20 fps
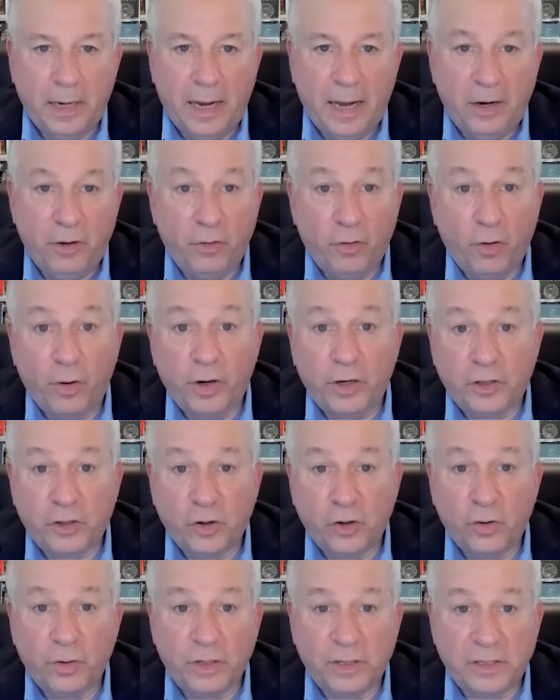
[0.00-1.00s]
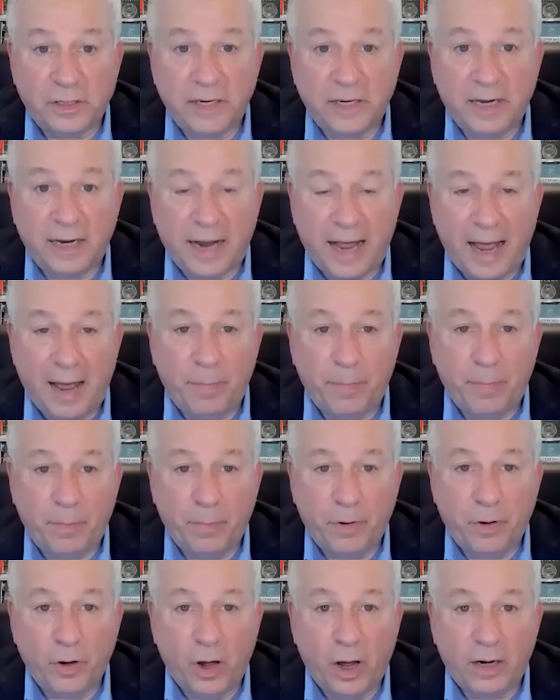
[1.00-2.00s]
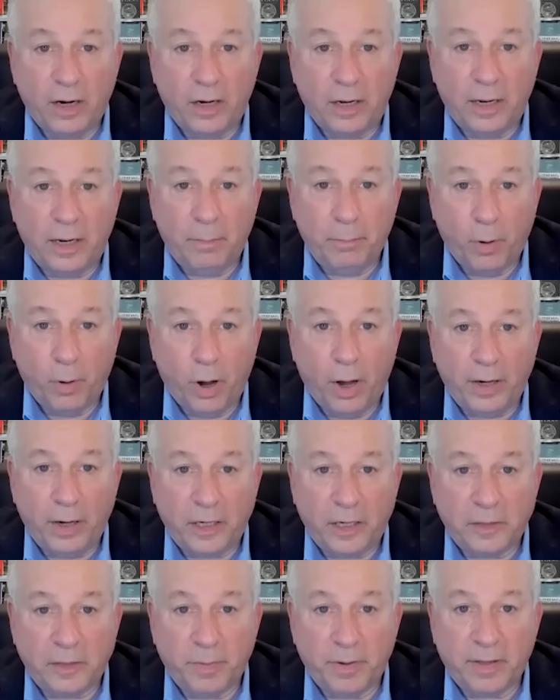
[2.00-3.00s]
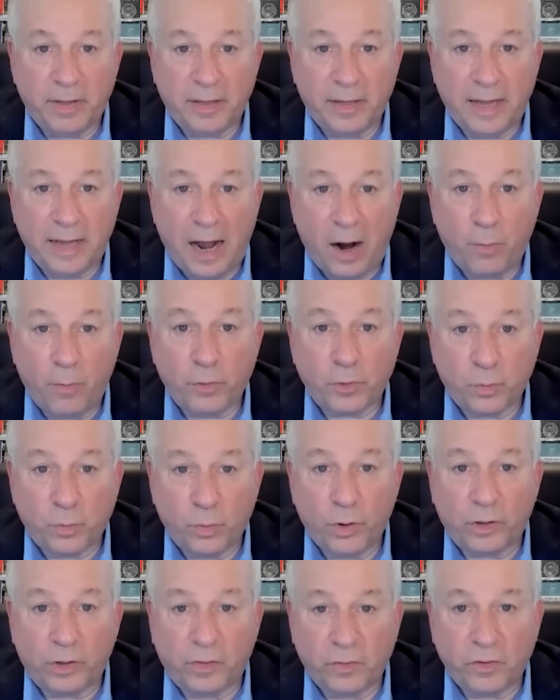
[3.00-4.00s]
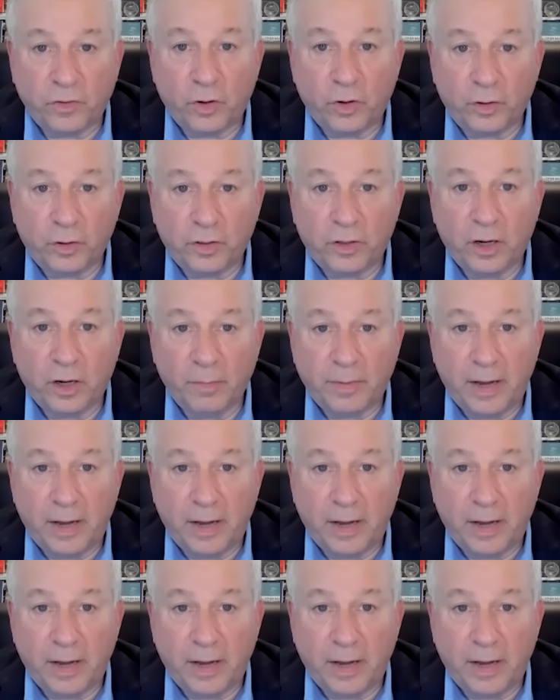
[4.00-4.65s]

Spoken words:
you're already starting to see it happen, but not in bodies, but hours worked are starting to come